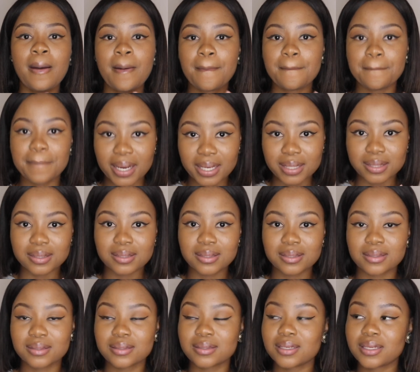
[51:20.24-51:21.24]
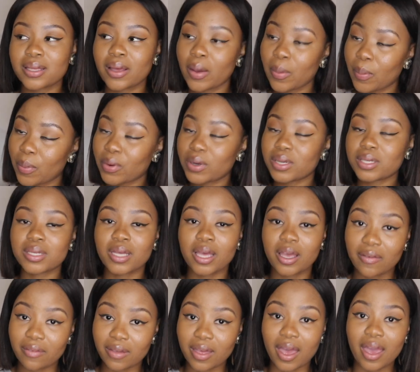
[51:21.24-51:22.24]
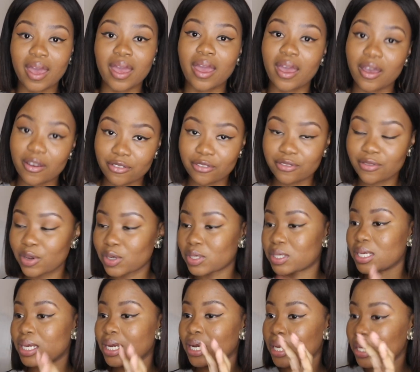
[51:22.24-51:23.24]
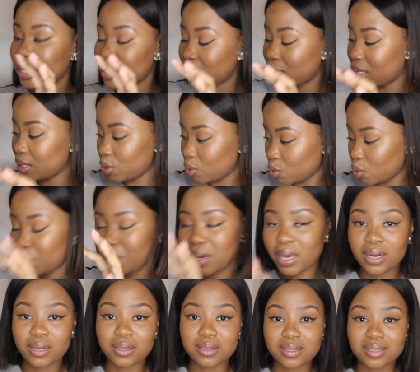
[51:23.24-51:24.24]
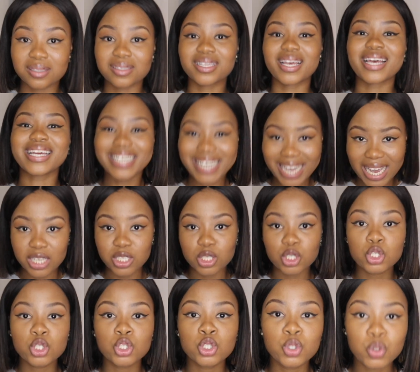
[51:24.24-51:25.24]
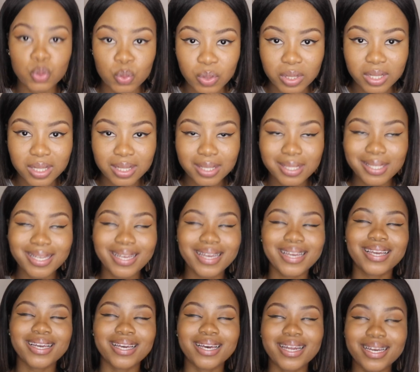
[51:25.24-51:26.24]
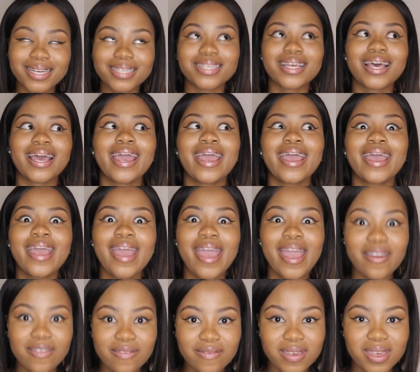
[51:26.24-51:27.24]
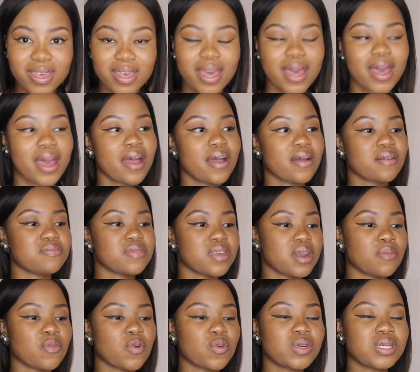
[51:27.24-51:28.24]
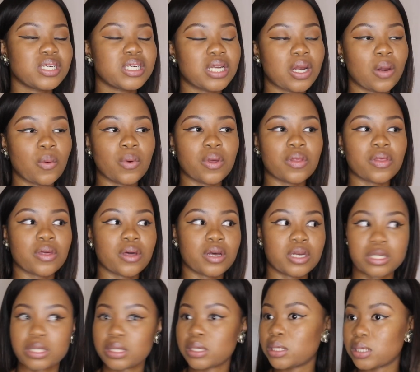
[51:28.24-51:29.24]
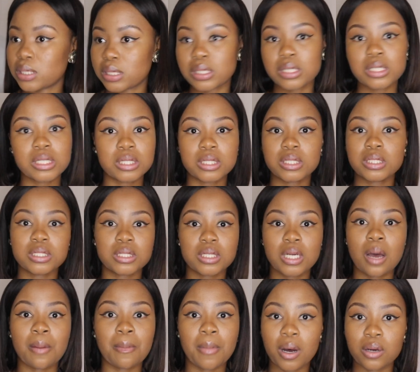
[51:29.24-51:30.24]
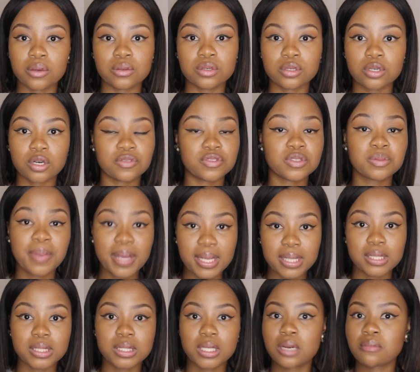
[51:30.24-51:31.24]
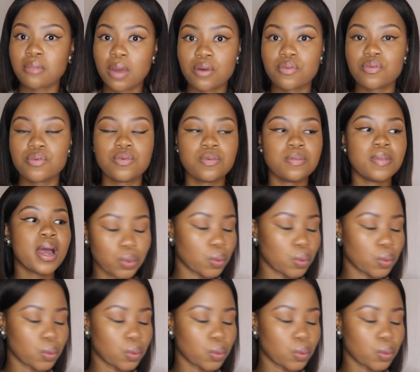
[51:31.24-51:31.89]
But this headboard is heavy AF because it is the two pedestals attached to it. It is heavy. And then I'm only dealing with a certain amount of space in my room.